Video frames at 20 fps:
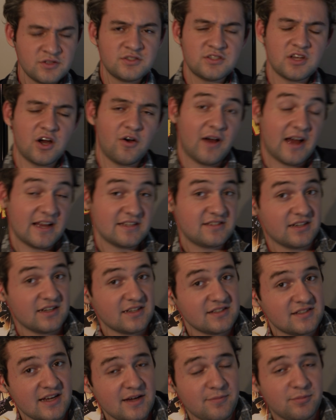So, as an
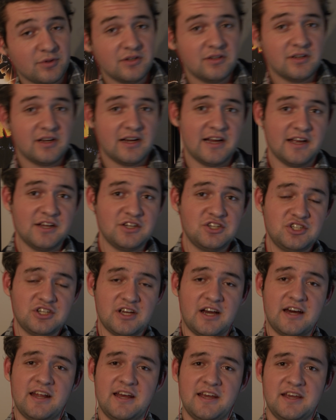example, I
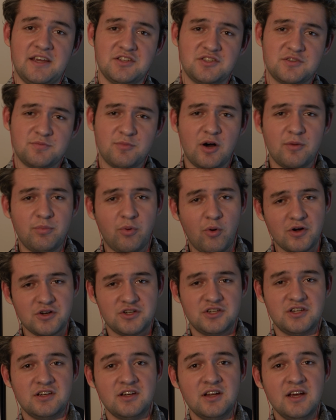shot a small
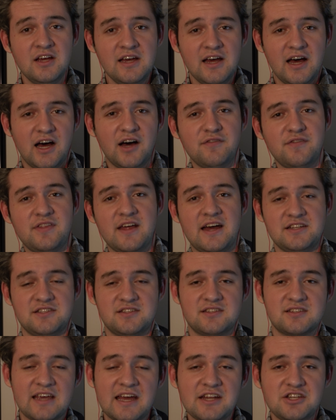portion of that
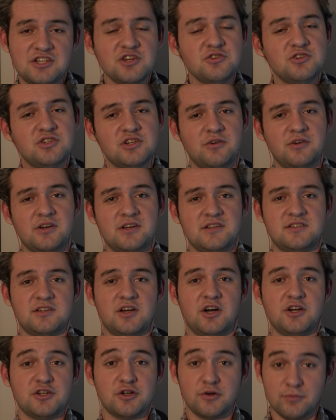sketch you showed us
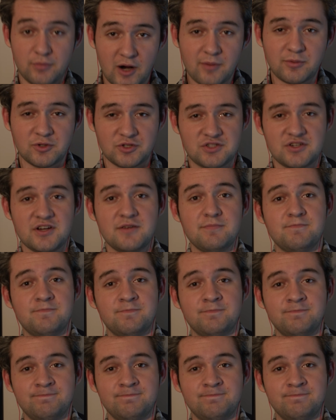on your marble stream.